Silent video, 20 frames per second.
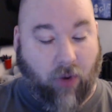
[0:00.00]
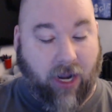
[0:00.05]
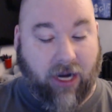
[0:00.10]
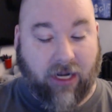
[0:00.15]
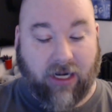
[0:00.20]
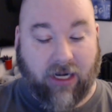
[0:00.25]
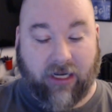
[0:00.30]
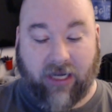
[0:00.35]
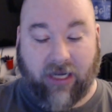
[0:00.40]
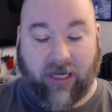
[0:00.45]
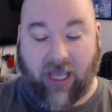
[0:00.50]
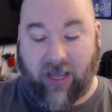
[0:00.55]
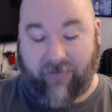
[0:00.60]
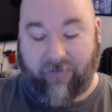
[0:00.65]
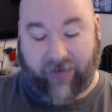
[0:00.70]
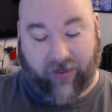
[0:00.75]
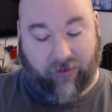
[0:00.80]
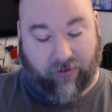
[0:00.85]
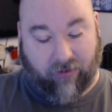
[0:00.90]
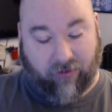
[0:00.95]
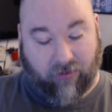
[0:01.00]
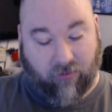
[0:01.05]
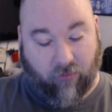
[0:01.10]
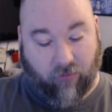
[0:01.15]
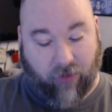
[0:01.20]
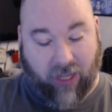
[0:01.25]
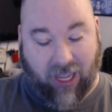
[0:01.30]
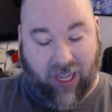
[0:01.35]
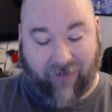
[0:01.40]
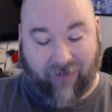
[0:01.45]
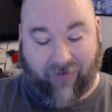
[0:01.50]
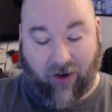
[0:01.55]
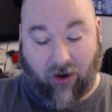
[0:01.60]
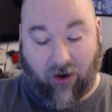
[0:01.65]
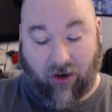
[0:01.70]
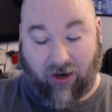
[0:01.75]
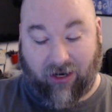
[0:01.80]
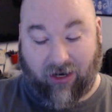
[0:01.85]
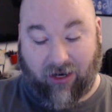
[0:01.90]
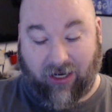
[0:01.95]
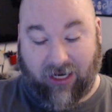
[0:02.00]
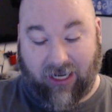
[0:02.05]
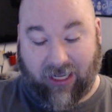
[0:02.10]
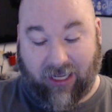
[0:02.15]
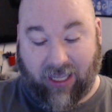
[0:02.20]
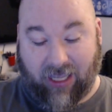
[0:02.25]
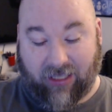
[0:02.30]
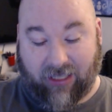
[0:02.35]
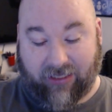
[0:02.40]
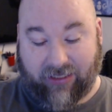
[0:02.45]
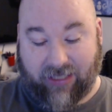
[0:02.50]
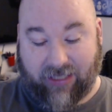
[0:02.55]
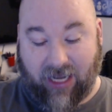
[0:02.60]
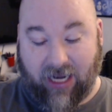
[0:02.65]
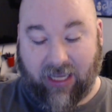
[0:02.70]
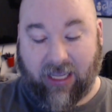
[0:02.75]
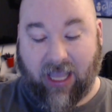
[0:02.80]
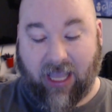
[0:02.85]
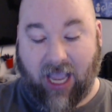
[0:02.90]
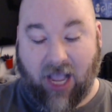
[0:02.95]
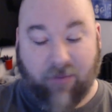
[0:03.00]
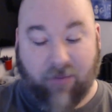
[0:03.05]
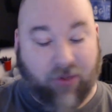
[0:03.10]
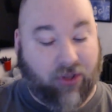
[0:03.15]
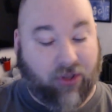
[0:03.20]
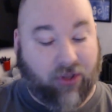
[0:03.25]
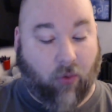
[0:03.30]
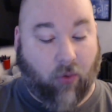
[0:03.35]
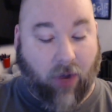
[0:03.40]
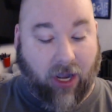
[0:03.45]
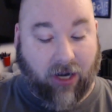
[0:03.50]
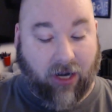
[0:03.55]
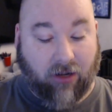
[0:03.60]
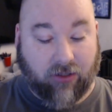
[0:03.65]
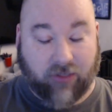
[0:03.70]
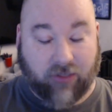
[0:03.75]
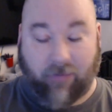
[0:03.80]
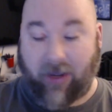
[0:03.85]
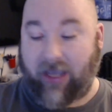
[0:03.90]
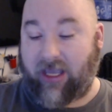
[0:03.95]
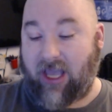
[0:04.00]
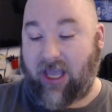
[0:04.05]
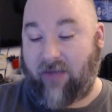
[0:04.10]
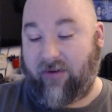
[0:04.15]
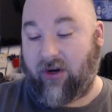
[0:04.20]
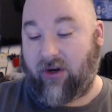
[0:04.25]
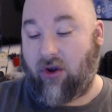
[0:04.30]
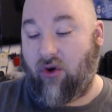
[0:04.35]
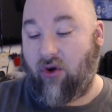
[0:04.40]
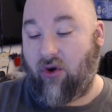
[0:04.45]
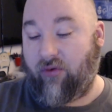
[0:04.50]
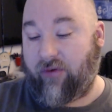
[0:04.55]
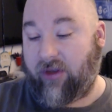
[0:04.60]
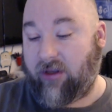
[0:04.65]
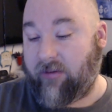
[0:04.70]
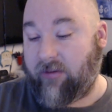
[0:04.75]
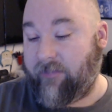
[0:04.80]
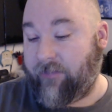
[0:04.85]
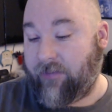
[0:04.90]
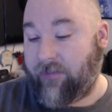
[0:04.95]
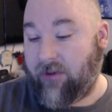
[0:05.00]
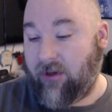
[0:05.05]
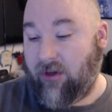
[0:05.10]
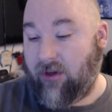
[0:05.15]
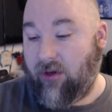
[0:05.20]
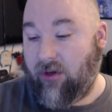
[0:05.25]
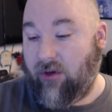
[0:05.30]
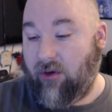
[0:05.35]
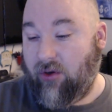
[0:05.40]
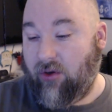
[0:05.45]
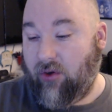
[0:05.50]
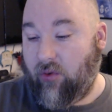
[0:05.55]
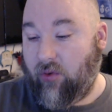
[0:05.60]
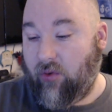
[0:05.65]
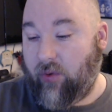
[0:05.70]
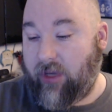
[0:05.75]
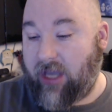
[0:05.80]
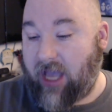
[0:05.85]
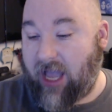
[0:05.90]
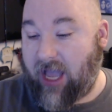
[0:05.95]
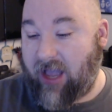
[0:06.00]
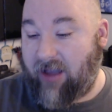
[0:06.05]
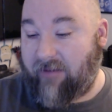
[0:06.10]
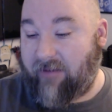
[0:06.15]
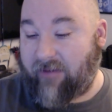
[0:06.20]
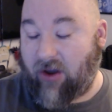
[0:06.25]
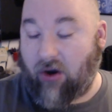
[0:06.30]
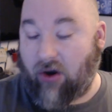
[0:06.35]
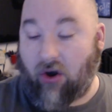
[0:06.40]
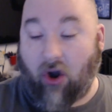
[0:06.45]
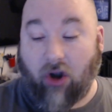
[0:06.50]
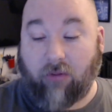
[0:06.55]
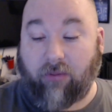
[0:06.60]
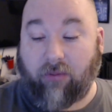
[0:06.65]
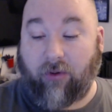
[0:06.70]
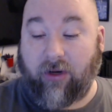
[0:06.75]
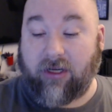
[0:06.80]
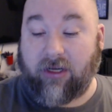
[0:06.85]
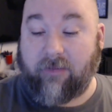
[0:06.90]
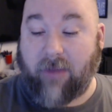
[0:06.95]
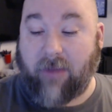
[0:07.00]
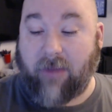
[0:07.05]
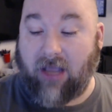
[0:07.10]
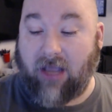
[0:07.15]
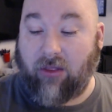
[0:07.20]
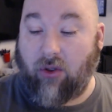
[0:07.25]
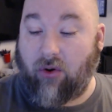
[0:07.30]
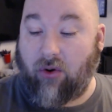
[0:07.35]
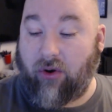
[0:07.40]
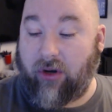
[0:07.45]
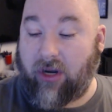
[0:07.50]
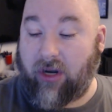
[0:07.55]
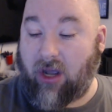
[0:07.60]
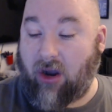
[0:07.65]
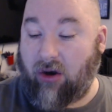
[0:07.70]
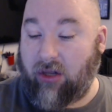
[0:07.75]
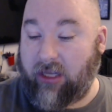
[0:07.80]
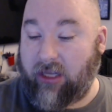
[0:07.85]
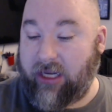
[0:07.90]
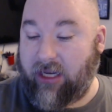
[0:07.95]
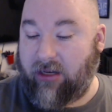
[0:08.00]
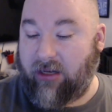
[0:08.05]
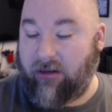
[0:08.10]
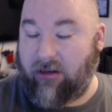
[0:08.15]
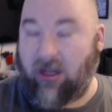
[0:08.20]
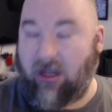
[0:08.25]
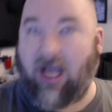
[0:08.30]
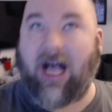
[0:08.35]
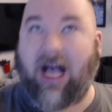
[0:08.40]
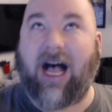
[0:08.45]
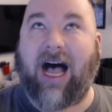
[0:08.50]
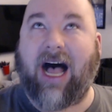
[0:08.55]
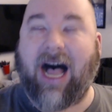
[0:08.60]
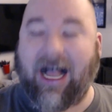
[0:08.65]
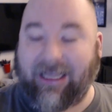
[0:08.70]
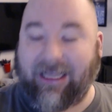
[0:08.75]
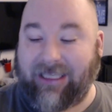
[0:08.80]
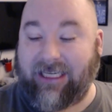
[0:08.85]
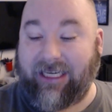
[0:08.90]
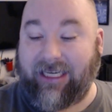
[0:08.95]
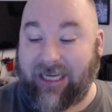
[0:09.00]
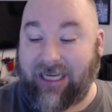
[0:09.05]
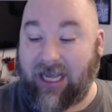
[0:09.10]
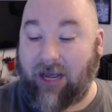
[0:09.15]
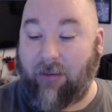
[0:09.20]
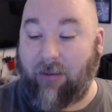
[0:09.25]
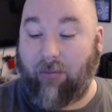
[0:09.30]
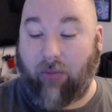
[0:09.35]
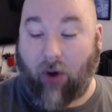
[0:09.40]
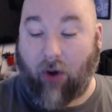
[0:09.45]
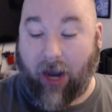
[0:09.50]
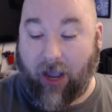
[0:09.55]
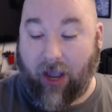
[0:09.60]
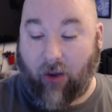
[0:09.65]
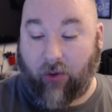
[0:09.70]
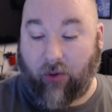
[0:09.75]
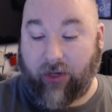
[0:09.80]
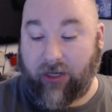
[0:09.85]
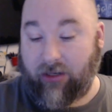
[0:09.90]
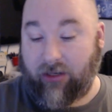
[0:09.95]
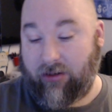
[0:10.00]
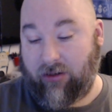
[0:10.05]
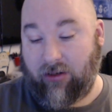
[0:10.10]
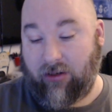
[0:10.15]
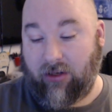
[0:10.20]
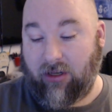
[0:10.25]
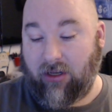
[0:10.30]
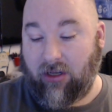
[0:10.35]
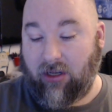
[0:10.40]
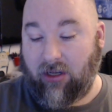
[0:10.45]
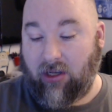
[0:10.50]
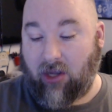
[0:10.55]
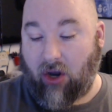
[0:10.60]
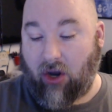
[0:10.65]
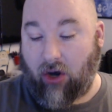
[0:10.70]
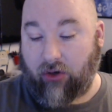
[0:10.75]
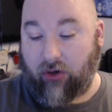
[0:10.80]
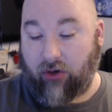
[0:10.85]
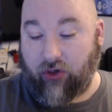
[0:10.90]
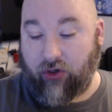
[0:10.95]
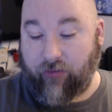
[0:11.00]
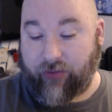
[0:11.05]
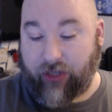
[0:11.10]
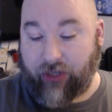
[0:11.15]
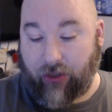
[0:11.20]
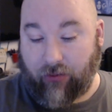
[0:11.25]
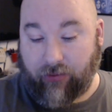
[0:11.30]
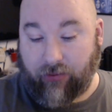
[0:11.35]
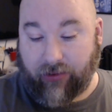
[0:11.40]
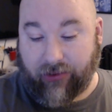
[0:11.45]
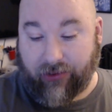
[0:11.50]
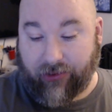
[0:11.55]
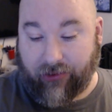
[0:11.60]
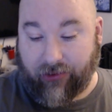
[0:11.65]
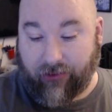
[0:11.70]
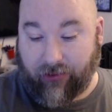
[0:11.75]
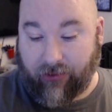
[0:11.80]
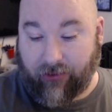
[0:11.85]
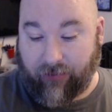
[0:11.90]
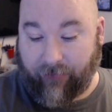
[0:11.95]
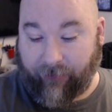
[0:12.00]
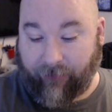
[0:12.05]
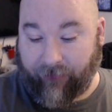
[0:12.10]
Wayne and Kevin. We have our Setting Camp in the Wilds by Kevin Kofi. We have our art print by Lauren Aline Brown. Our tombstones.